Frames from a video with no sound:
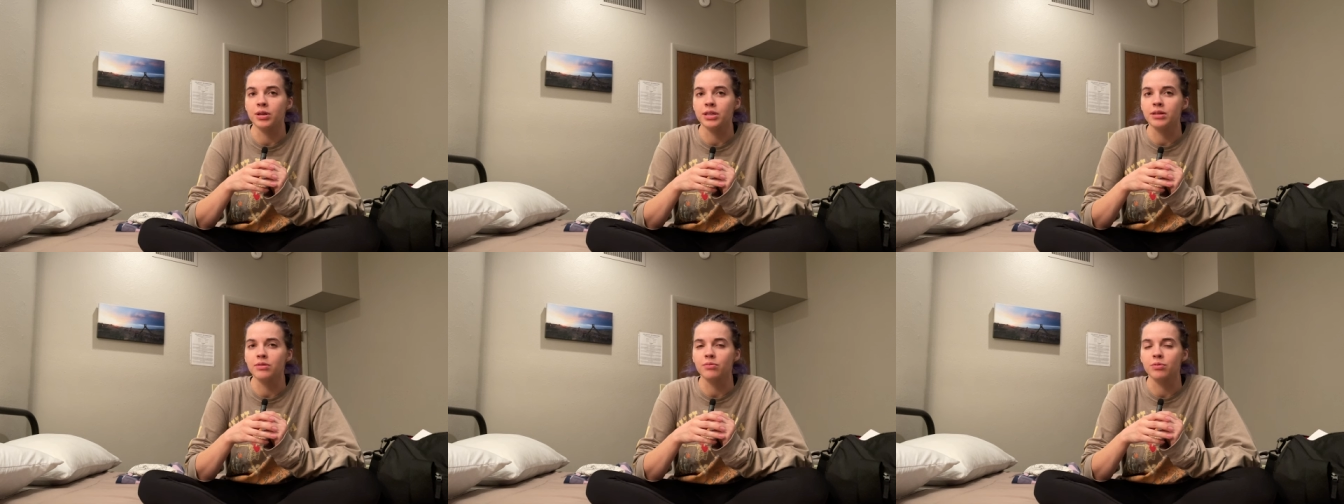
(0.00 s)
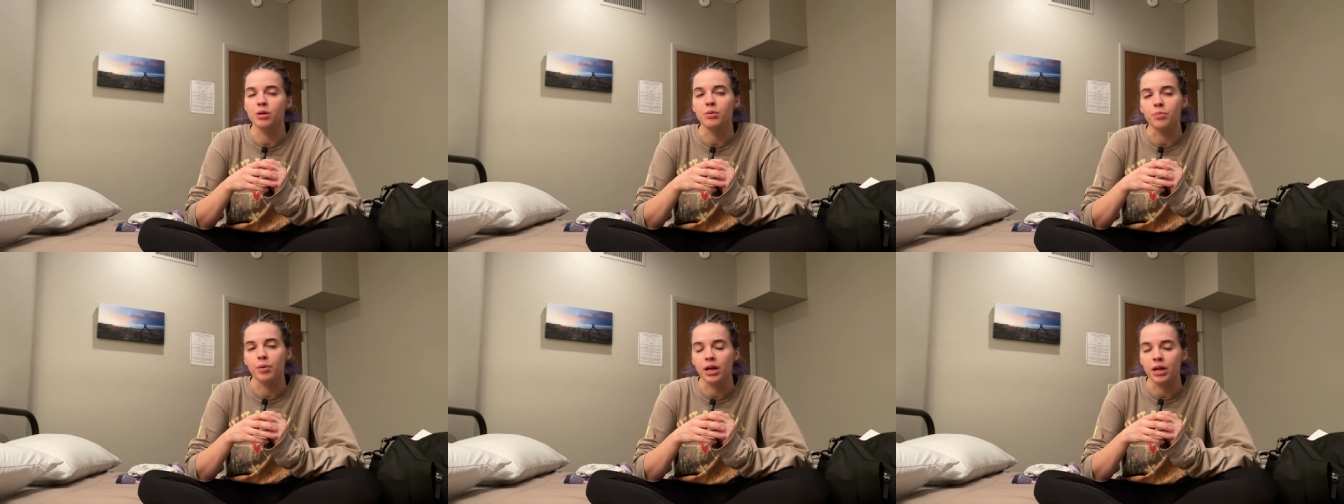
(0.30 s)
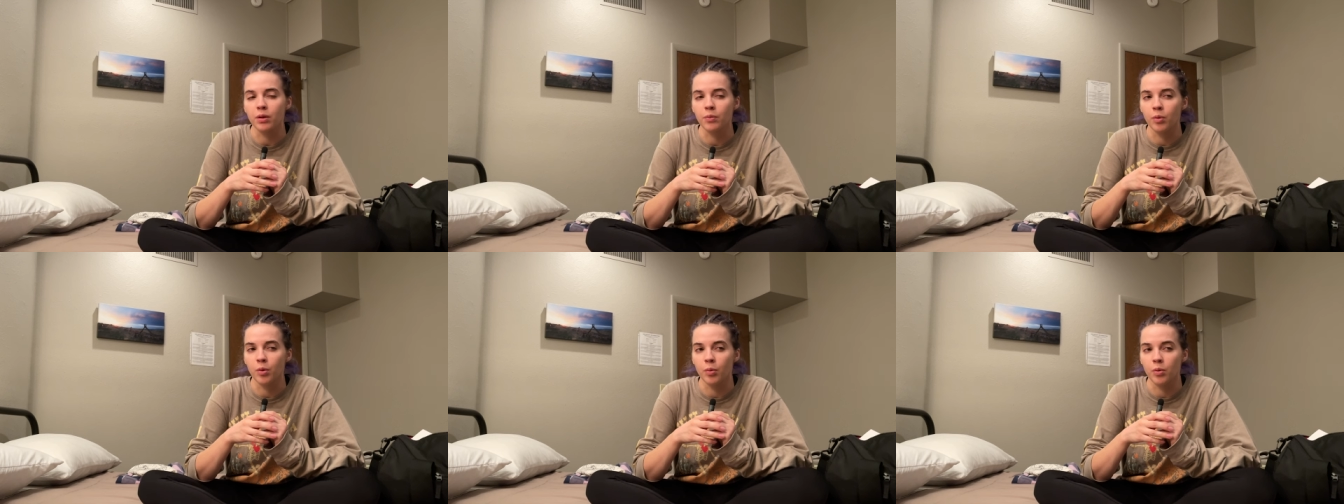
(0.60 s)
We did
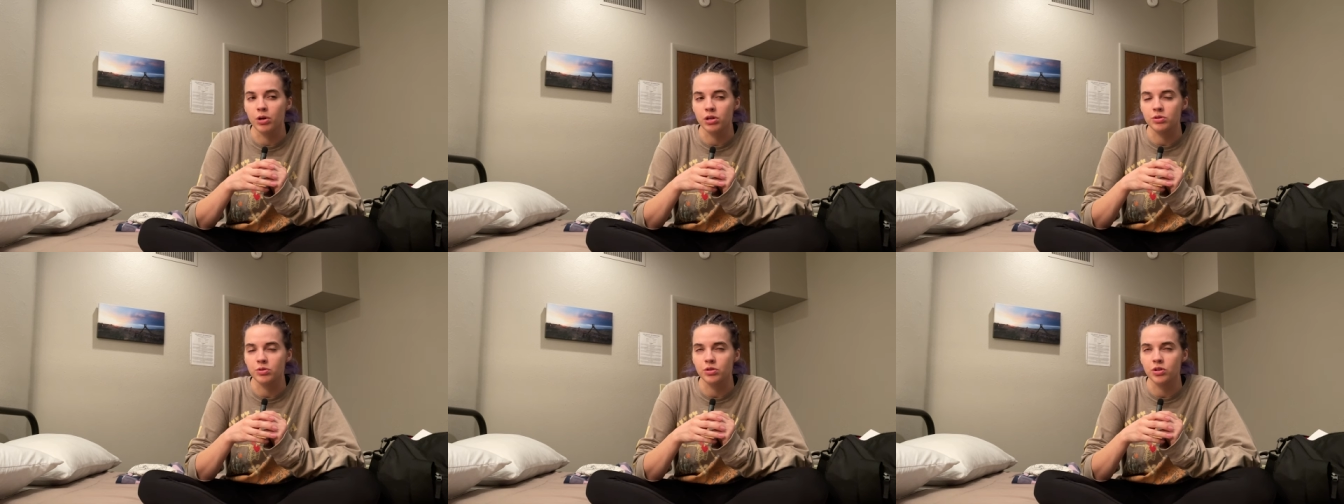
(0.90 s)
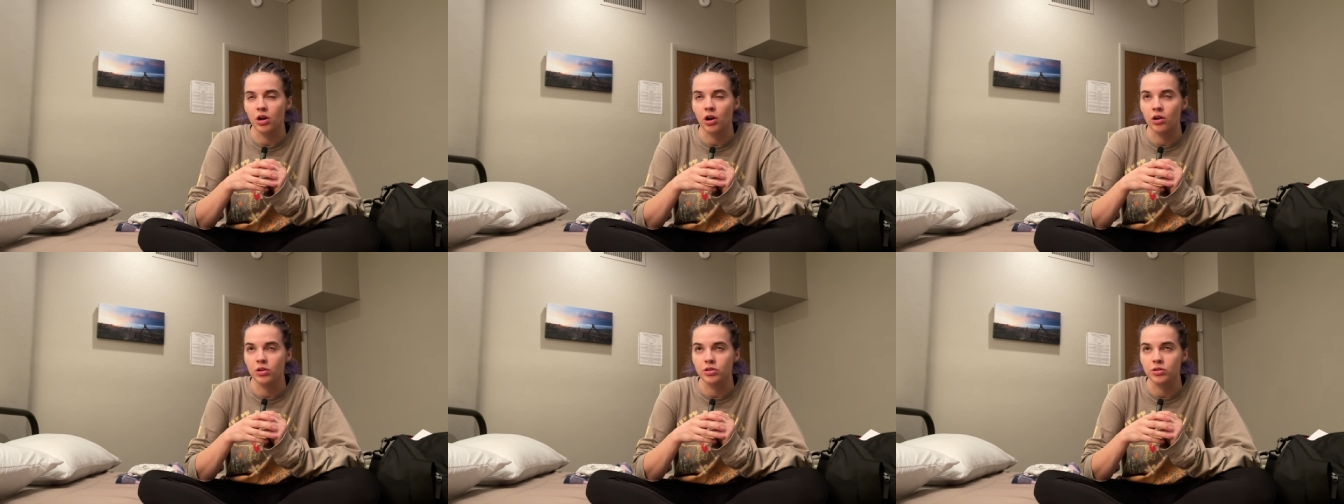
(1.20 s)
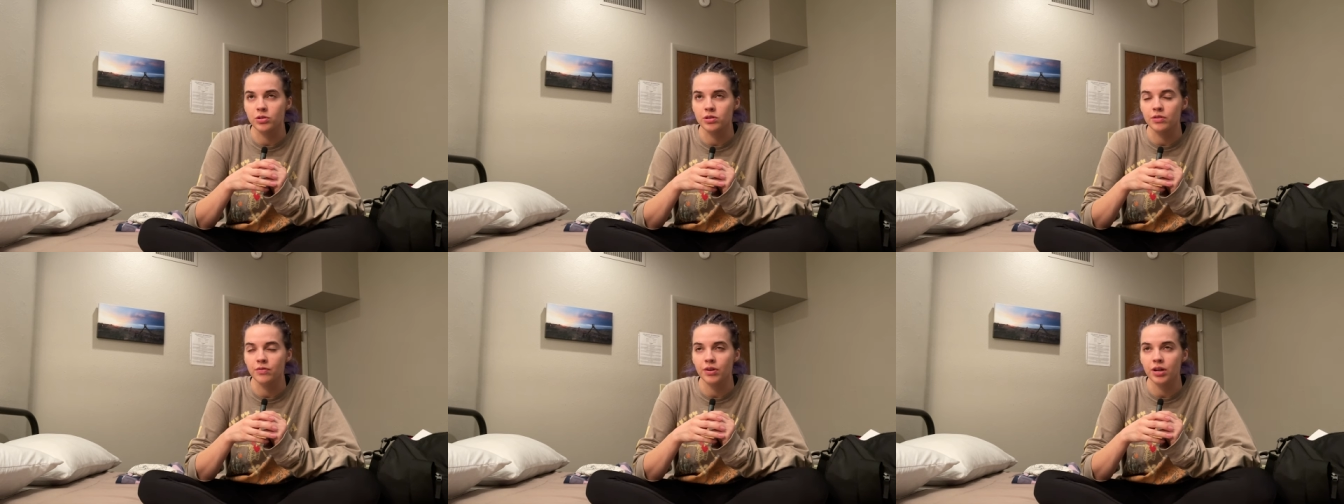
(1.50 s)
rebreakable boards, which
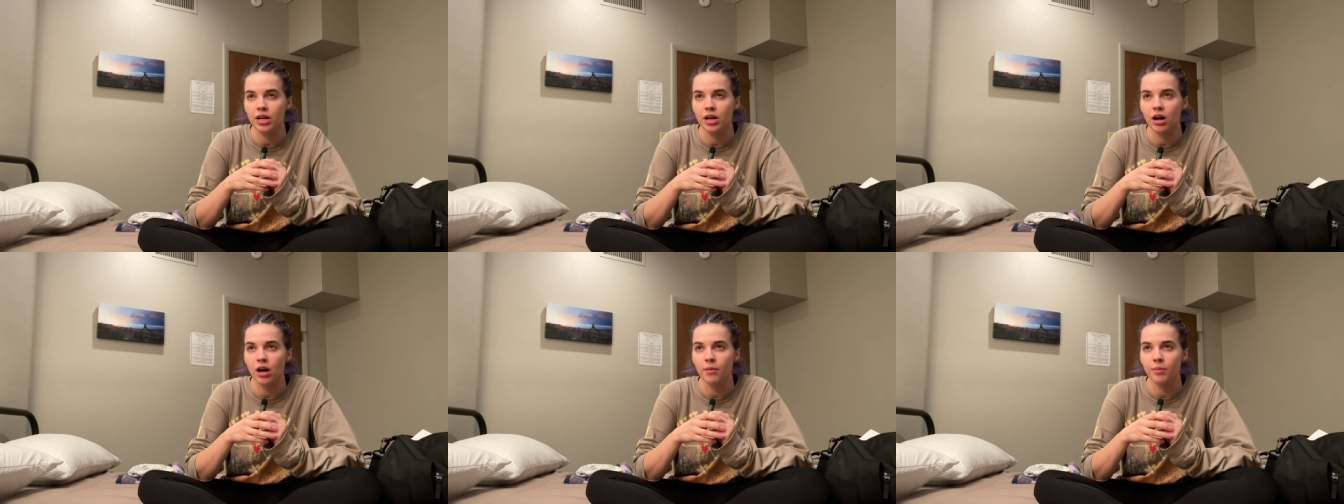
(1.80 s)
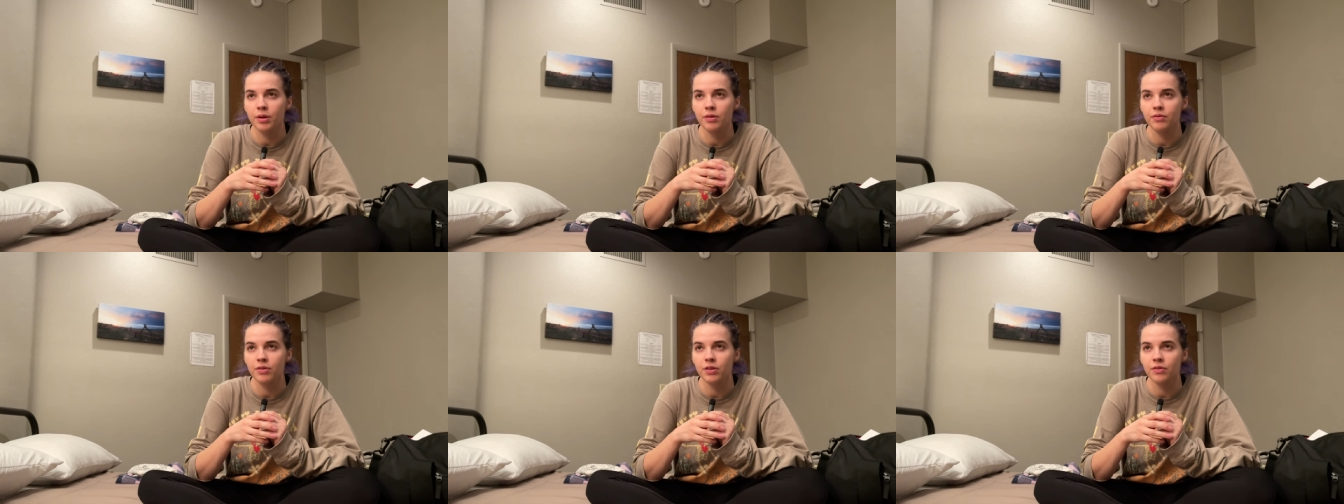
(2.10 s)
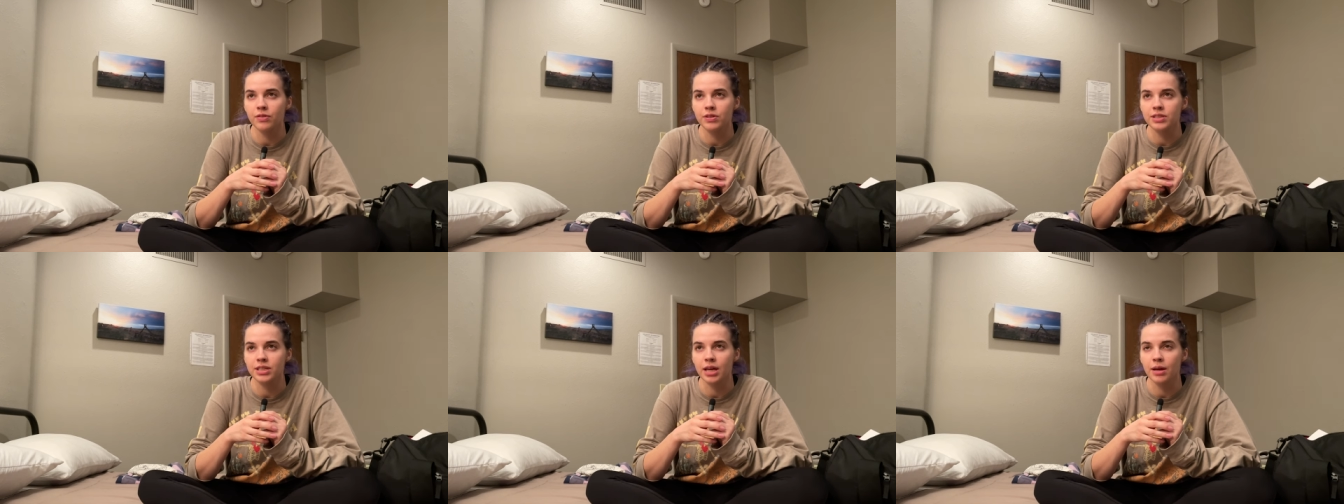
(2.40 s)
also isn't very common for
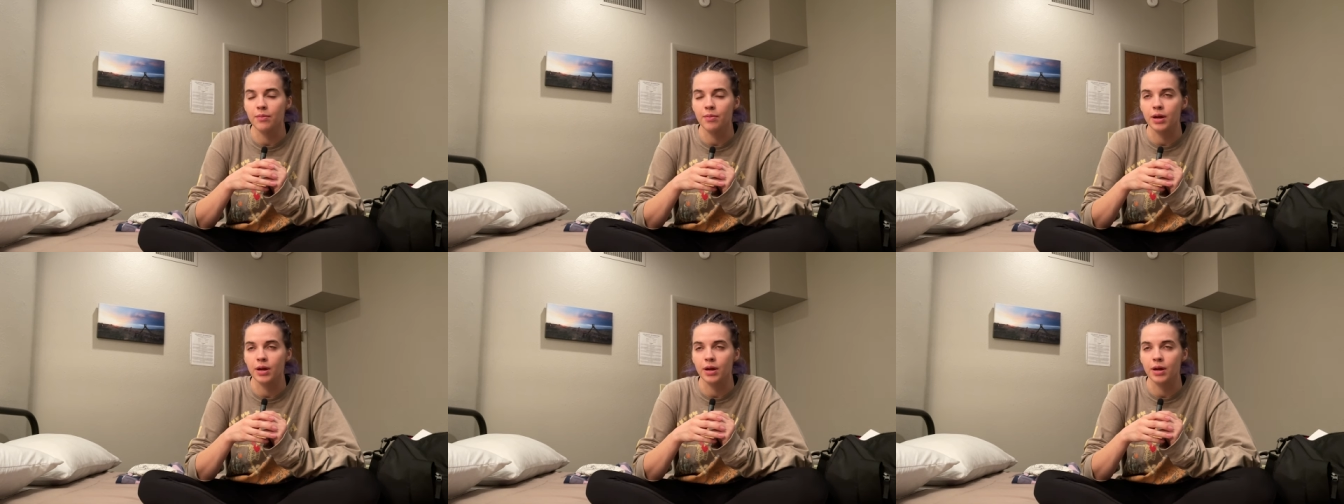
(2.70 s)
the first day,